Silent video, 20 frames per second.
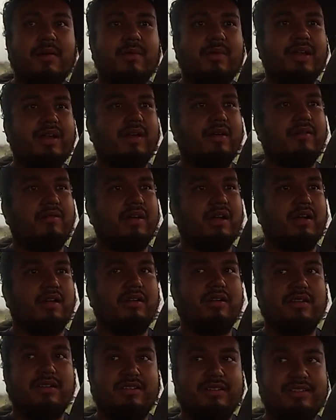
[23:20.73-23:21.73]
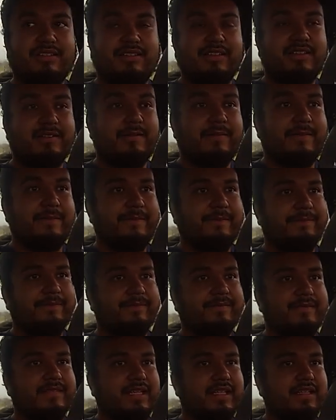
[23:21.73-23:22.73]
But oh well,
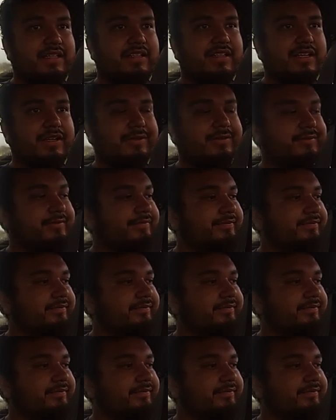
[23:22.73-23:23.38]
you know,